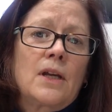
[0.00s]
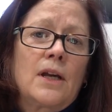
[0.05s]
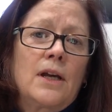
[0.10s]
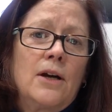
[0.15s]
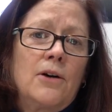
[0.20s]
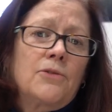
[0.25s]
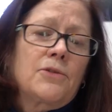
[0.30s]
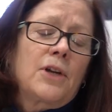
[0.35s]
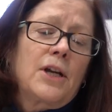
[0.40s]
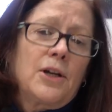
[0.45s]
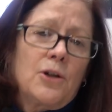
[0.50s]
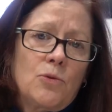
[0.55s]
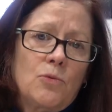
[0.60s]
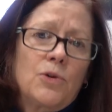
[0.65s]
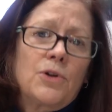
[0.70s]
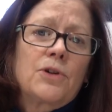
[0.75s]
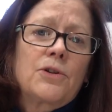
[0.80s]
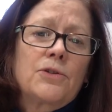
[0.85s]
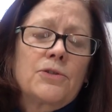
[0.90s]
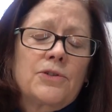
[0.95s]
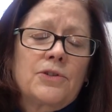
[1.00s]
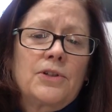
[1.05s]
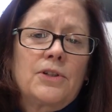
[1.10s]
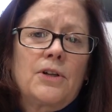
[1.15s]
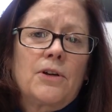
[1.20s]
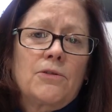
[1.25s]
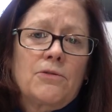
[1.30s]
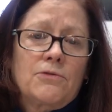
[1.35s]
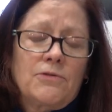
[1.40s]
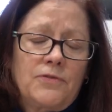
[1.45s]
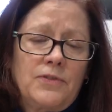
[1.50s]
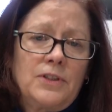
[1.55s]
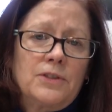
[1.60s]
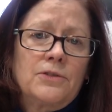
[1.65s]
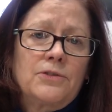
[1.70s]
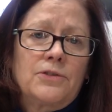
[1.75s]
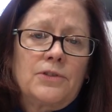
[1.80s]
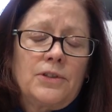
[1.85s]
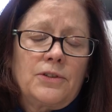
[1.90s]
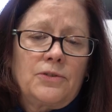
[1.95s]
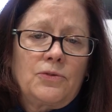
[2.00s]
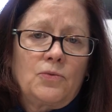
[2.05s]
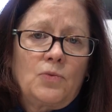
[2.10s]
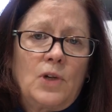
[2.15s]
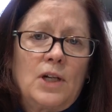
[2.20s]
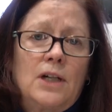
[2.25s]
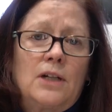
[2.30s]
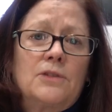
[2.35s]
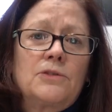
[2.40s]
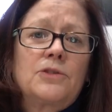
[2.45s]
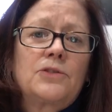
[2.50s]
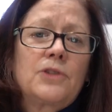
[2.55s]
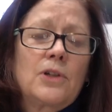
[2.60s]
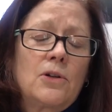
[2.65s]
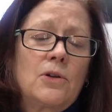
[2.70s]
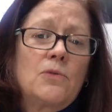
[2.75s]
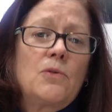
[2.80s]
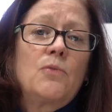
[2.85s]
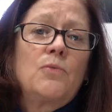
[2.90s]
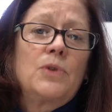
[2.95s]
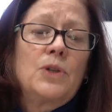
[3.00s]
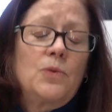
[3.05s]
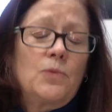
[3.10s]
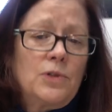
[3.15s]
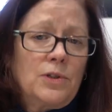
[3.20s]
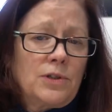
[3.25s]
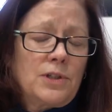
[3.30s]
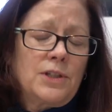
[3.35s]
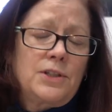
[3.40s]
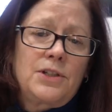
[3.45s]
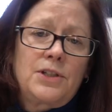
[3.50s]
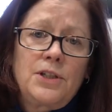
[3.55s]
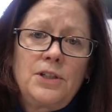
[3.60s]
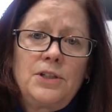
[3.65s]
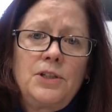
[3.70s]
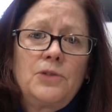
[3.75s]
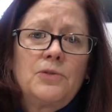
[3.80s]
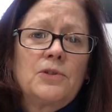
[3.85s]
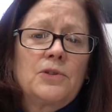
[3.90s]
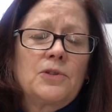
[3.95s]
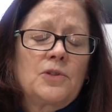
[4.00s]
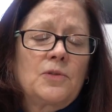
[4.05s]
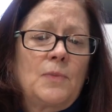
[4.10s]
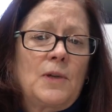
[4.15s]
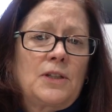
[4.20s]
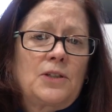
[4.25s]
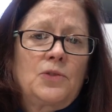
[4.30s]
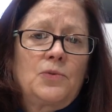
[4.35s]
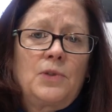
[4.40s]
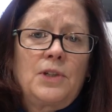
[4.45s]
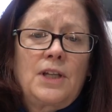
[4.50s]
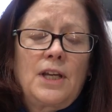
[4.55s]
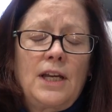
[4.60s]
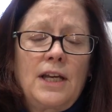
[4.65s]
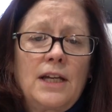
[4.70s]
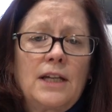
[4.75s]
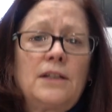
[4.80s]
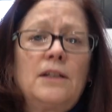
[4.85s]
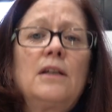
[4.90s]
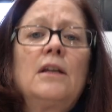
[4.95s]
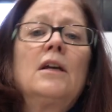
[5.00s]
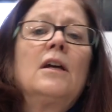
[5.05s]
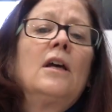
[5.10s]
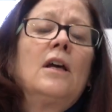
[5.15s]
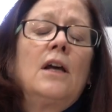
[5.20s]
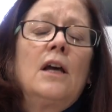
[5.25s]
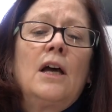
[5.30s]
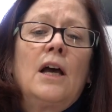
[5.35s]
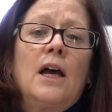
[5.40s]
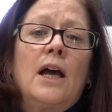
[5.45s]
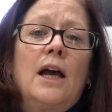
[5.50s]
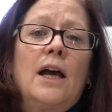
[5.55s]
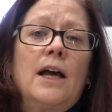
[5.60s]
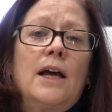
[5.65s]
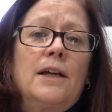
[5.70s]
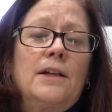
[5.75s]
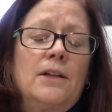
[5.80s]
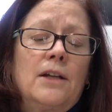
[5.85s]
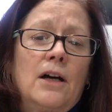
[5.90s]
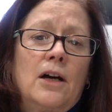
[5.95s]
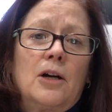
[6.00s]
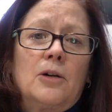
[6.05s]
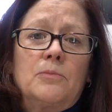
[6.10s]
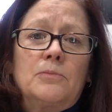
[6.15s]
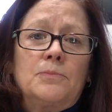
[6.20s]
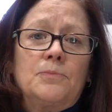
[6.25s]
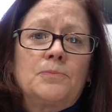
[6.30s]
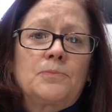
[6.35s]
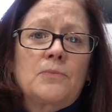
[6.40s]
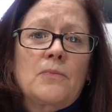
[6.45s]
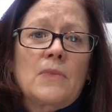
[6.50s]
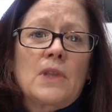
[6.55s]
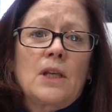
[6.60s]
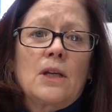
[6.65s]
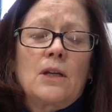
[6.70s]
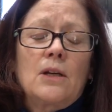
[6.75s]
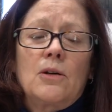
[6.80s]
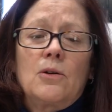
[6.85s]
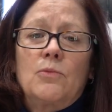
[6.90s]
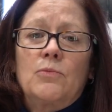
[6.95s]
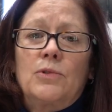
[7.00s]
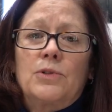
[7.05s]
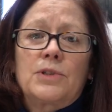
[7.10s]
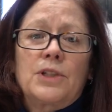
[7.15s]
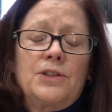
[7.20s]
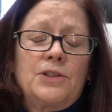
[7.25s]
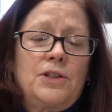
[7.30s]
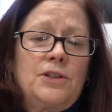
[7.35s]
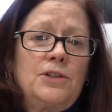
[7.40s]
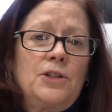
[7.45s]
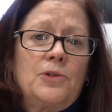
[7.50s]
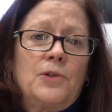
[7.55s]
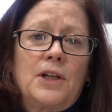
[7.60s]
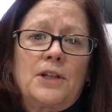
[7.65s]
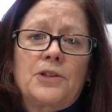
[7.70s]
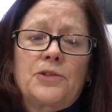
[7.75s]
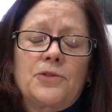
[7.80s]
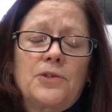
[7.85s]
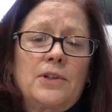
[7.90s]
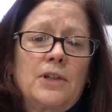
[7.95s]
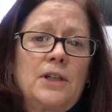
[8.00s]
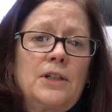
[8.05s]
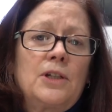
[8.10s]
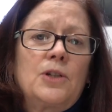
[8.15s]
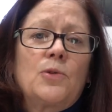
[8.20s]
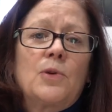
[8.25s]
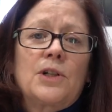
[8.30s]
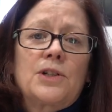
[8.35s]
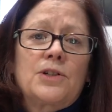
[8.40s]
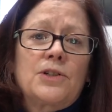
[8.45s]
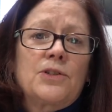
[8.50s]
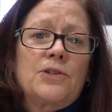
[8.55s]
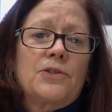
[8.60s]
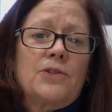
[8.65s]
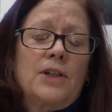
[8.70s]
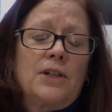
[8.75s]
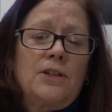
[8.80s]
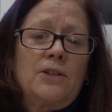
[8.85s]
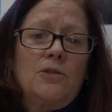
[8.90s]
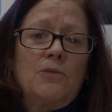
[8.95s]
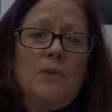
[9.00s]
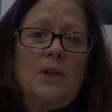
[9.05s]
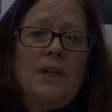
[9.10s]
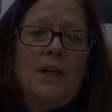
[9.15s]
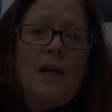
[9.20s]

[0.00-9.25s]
healthcare workers in other fields as well. So we will continue as best we can, and we'll continue answering any questions that you may